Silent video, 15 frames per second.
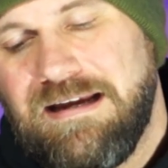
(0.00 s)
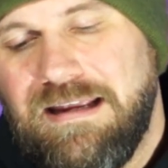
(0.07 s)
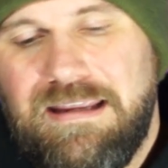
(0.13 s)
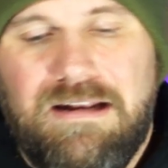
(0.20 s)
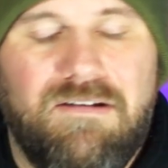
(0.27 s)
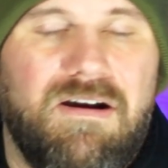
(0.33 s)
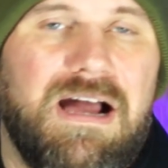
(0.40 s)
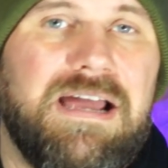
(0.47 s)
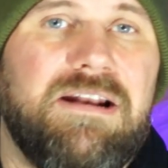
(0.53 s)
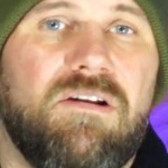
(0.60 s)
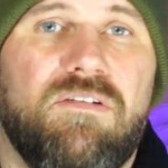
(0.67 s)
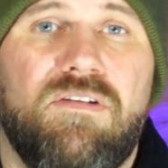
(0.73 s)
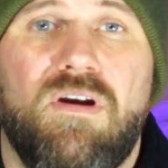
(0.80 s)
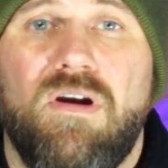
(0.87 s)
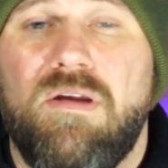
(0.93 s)
You know, I
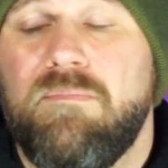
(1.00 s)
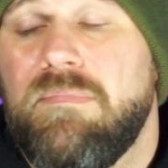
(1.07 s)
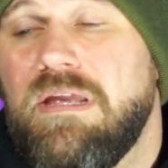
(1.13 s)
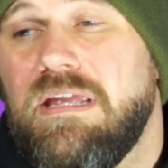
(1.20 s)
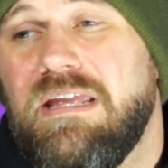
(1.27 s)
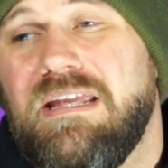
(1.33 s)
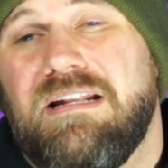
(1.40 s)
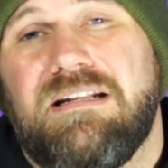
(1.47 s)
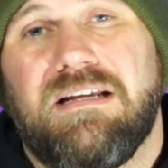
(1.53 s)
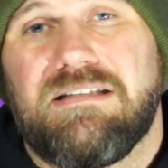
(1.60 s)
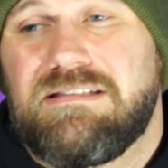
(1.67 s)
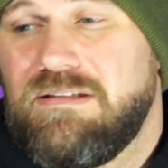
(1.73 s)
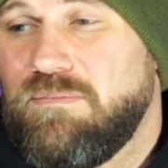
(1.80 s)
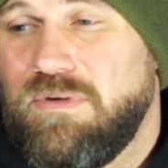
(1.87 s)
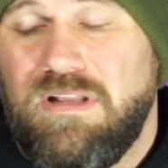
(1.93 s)
don't know. It
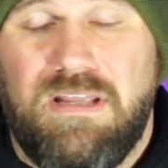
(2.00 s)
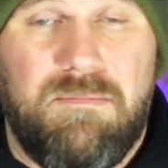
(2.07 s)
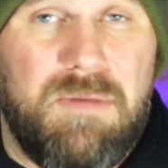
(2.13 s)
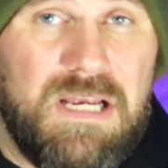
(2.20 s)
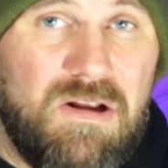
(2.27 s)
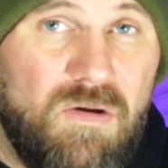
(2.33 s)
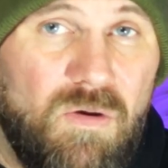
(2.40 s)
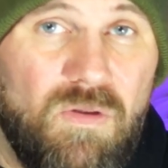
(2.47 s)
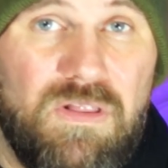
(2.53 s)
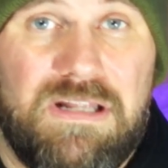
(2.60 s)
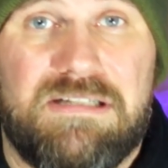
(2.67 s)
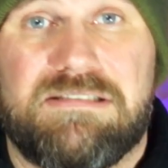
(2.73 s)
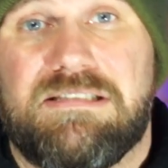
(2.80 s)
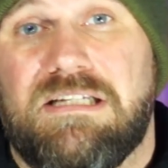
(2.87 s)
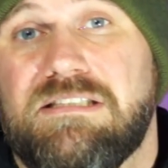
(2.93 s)
doesn't really make a whole
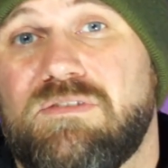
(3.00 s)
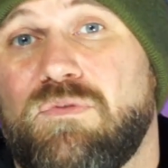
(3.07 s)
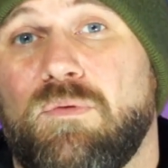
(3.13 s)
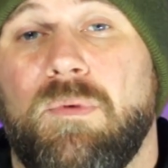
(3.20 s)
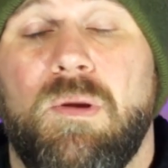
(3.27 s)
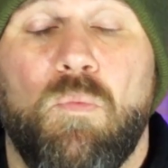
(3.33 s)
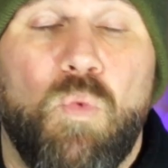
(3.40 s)
lot of sense for me.